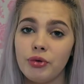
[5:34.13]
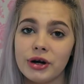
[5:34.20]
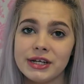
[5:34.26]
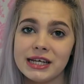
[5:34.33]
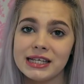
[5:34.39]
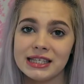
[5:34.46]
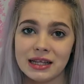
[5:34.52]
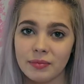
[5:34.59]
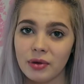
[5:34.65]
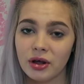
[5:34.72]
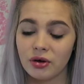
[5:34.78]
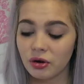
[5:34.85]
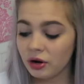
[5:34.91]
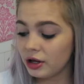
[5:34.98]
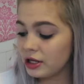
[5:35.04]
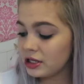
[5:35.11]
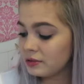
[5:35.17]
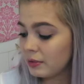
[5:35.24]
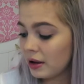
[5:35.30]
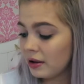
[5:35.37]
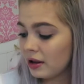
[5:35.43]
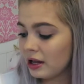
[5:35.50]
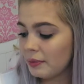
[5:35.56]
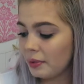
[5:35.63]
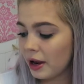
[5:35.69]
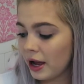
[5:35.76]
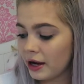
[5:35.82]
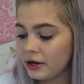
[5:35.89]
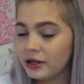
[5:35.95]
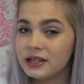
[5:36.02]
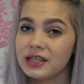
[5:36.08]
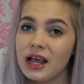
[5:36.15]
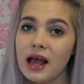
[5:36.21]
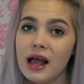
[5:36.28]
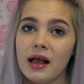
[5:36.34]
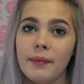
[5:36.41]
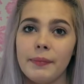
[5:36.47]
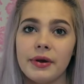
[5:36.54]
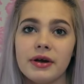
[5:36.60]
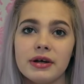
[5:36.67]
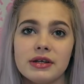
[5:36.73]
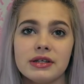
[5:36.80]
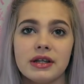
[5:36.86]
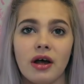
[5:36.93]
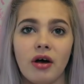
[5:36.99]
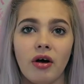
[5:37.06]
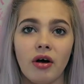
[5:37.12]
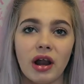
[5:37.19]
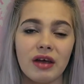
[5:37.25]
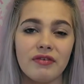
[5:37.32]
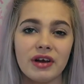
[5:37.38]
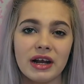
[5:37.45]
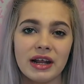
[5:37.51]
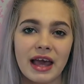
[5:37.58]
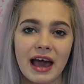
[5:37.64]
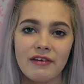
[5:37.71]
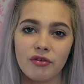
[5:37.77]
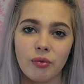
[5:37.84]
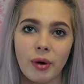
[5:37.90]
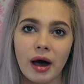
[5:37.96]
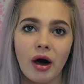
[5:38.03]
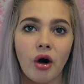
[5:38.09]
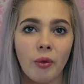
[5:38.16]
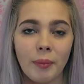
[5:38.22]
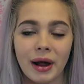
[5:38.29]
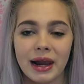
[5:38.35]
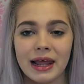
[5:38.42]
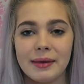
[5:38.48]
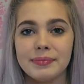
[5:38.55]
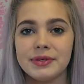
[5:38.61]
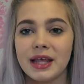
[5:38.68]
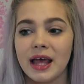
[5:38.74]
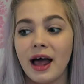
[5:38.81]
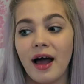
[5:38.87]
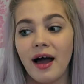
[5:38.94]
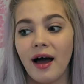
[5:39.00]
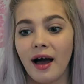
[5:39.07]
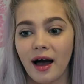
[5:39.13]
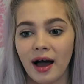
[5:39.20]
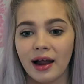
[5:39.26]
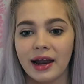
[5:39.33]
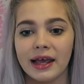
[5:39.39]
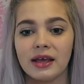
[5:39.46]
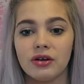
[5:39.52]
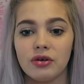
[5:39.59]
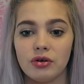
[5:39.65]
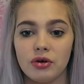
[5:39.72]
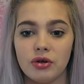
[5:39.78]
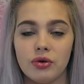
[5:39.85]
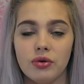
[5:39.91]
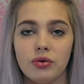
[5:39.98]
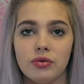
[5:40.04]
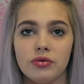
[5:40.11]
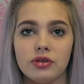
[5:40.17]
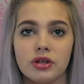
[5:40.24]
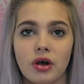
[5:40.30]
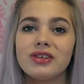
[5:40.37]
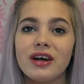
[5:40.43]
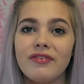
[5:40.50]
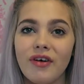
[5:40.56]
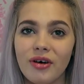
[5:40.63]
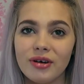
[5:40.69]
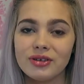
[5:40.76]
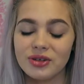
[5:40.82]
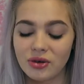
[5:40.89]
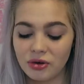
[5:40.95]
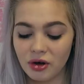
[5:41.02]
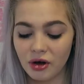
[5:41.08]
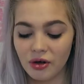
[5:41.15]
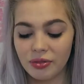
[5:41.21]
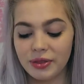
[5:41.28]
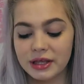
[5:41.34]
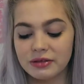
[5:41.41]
pretty similar colours, my lip liners, because all I really ever wear on my lips are like nudes. So I've also got